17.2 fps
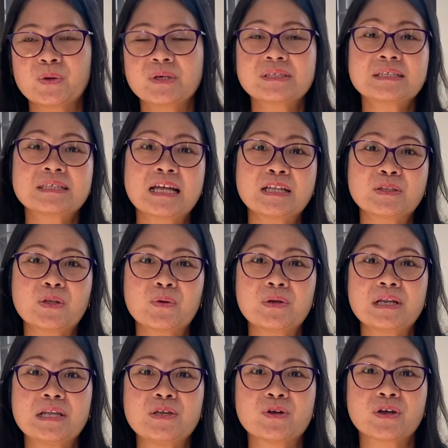it's not
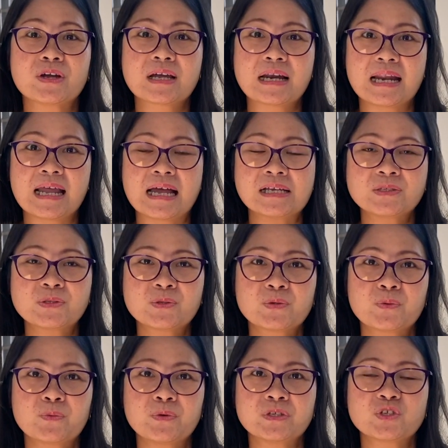only your class
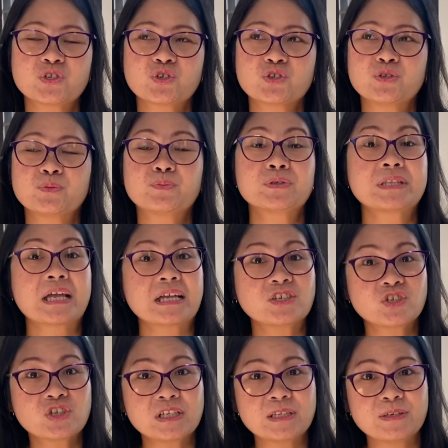which could
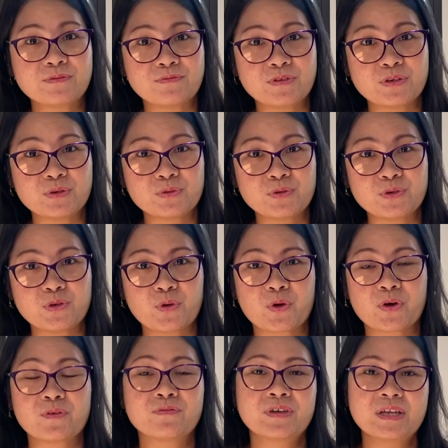potentially view your
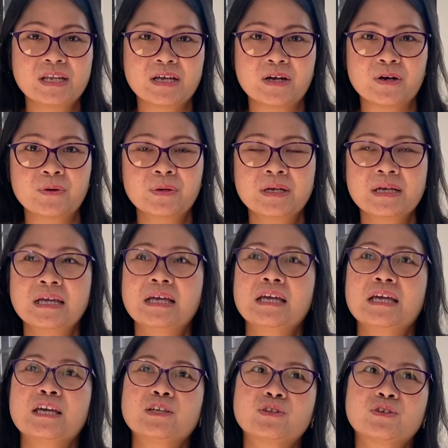video,
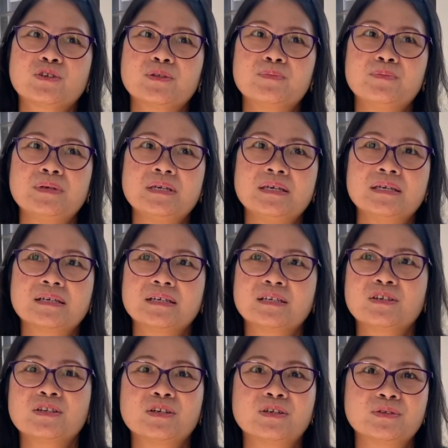it could be,
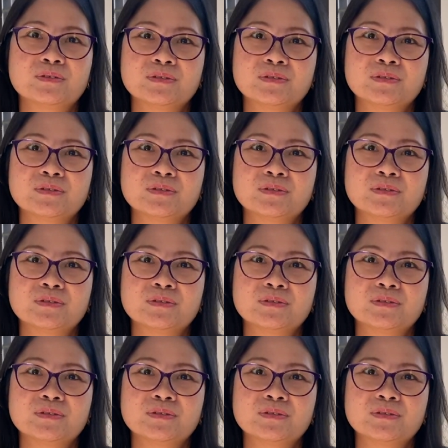you know,